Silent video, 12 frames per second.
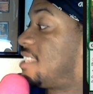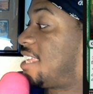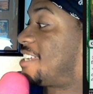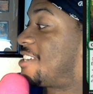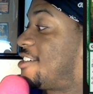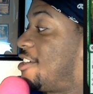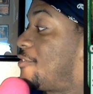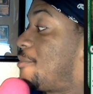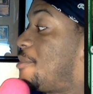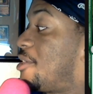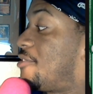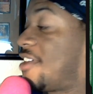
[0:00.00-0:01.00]
land card
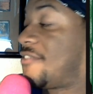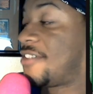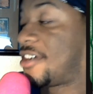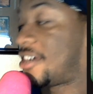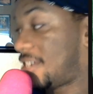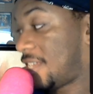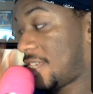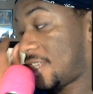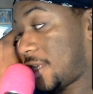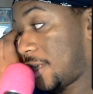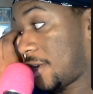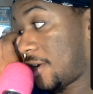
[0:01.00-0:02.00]
from your graveyard
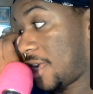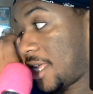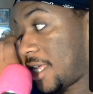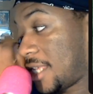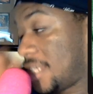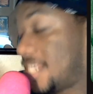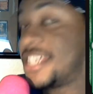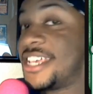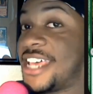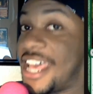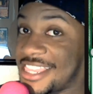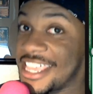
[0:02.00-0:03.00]
to your hand.
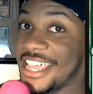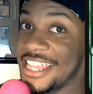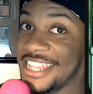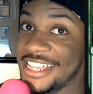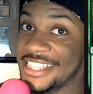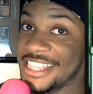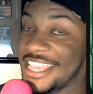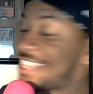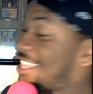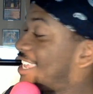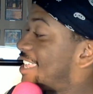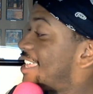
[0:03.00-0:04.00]
I think I like that.
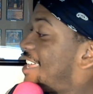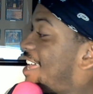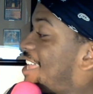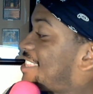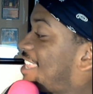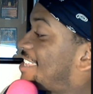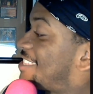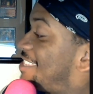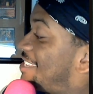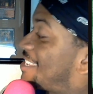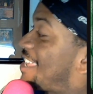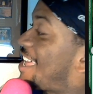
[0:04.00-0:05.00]
I think
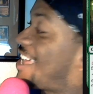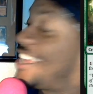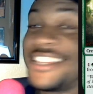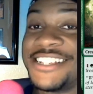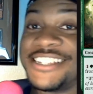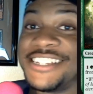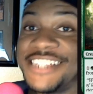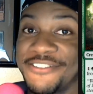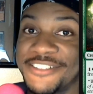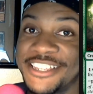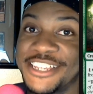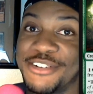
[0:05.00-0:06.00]
this guy is
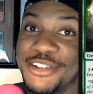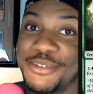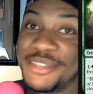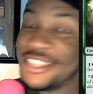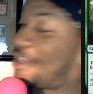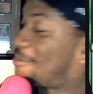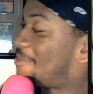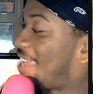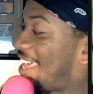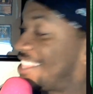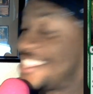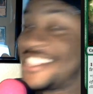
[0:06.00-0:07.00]
definitely going with
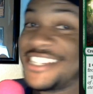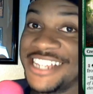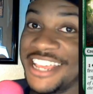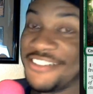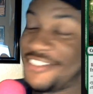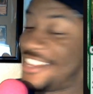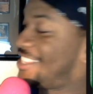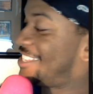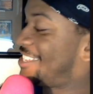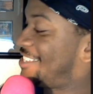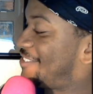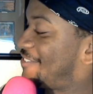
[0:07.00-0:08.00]
Omnath.
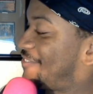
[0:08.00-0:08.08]
Definitely.